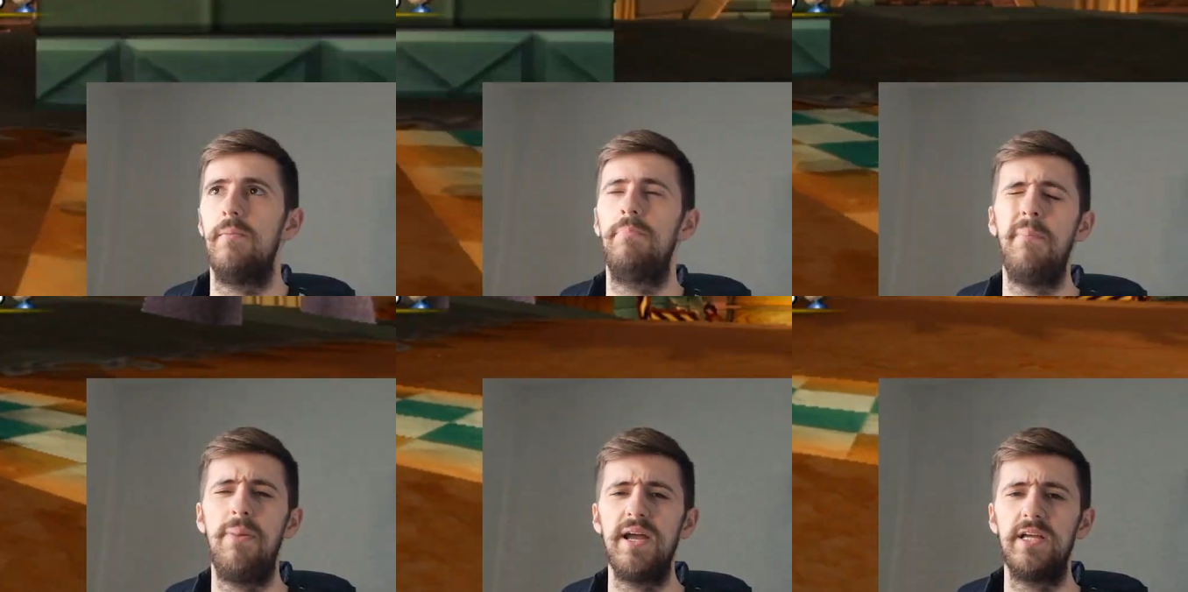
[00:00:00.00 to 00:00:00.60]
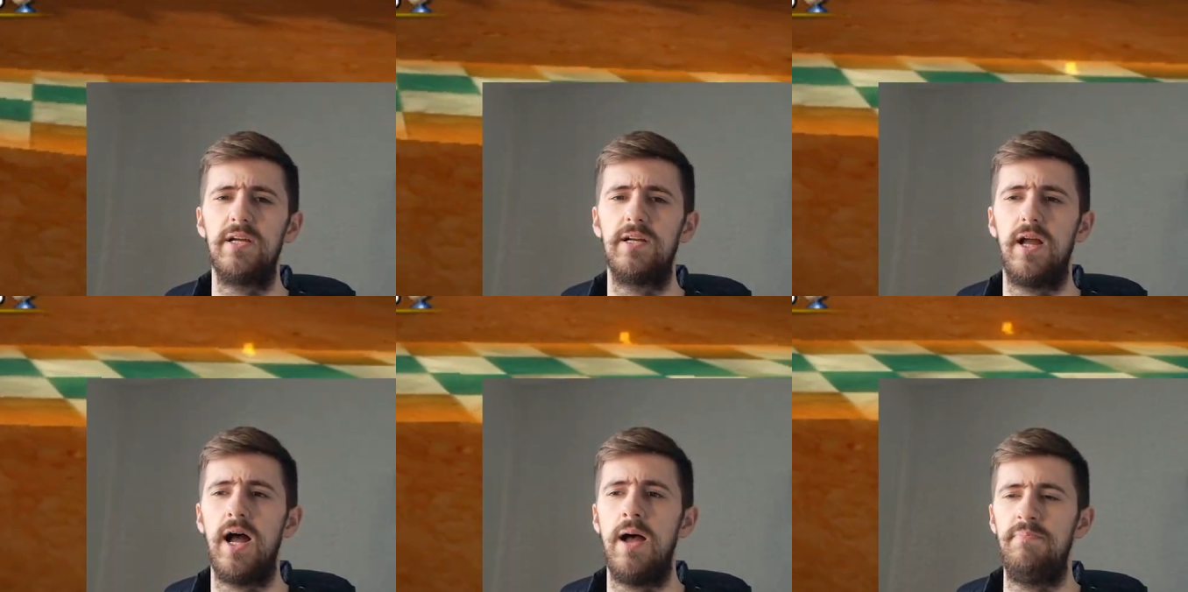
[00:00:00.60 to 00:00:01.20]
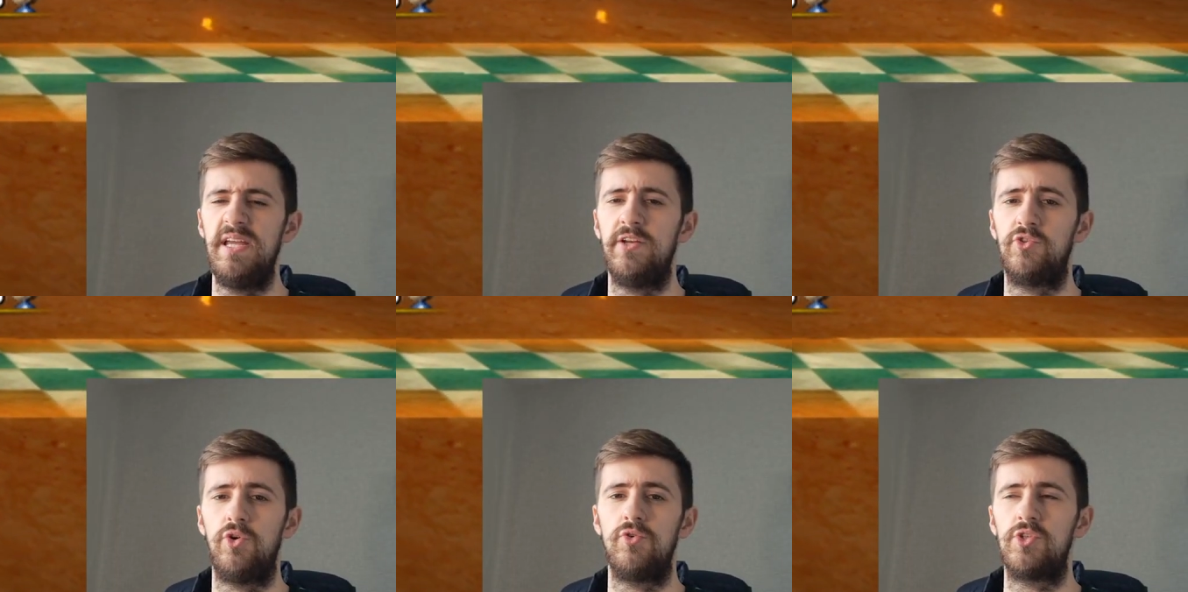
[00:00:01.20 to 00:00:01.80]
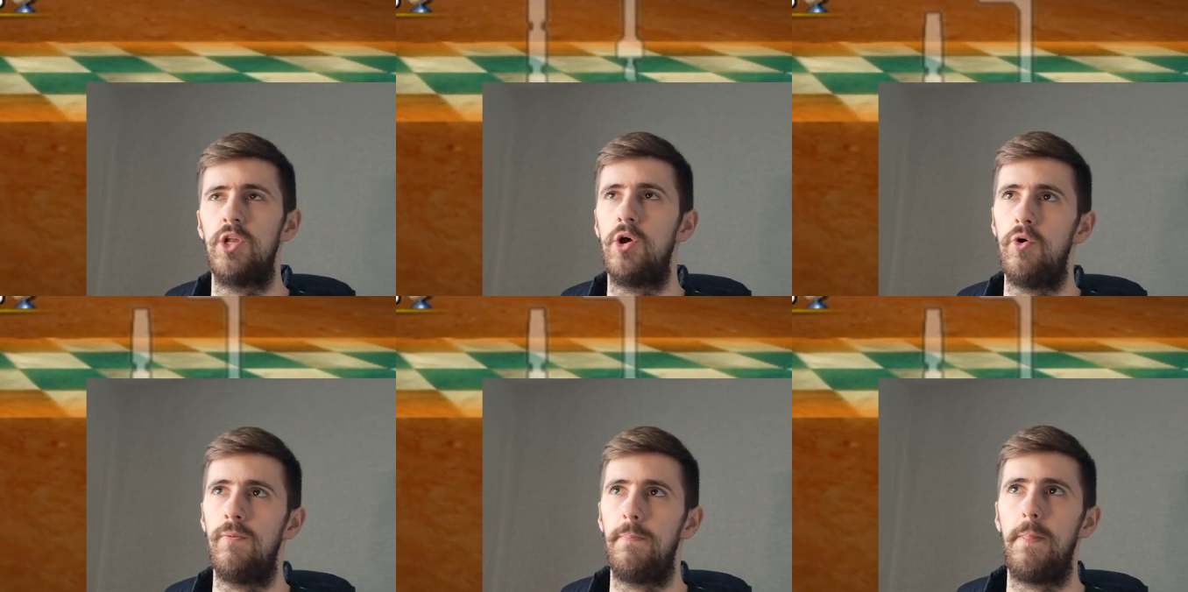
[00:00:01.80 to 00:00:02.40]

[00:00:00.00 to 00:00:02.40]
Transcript: Bitbike being so slow